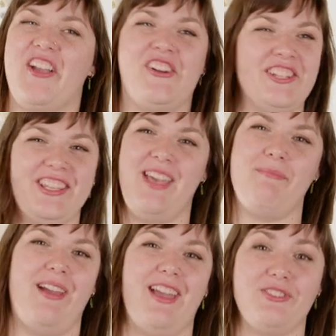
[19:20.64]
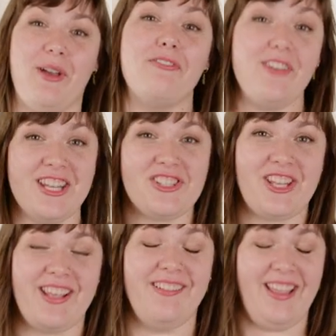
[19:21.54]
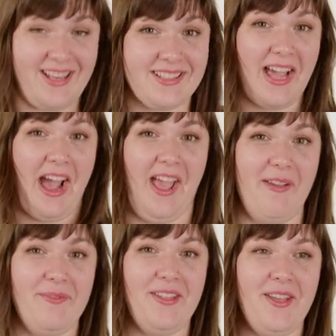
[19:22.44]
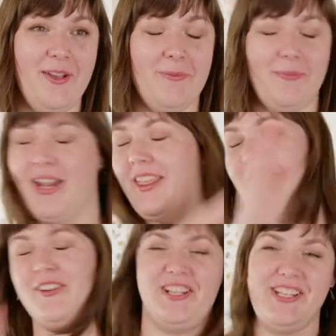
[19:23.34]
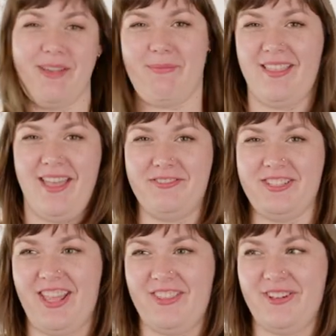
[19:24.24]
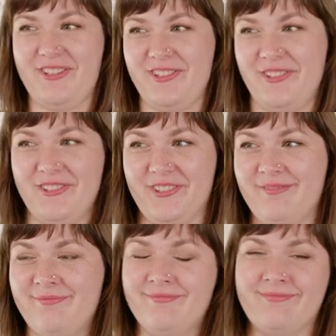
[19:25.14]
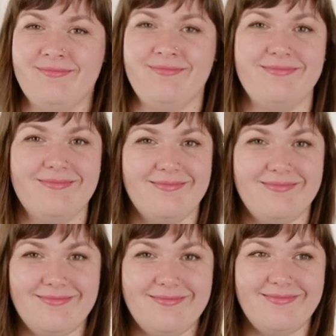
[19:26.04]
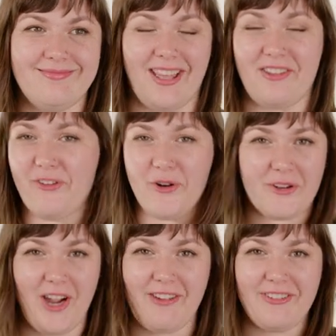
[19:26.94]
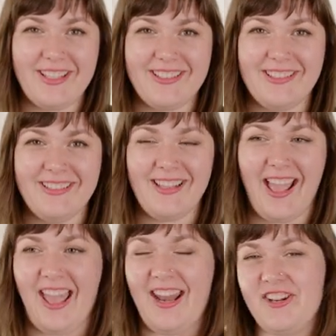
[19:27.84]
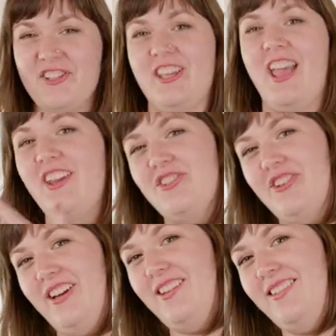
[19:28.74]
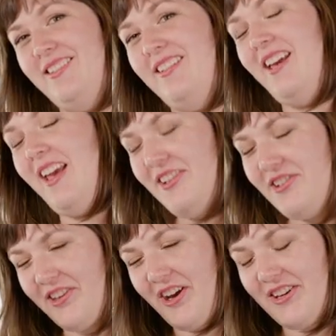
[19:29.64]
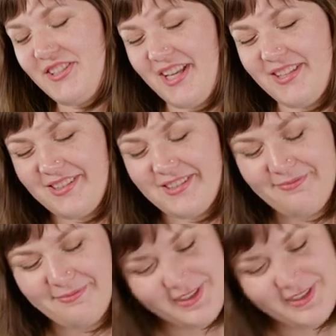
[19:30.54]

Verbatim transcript: I couldn't get my so I finished it in time, but I like couldn't get my life together to like photograph it and actually enter it into the contest.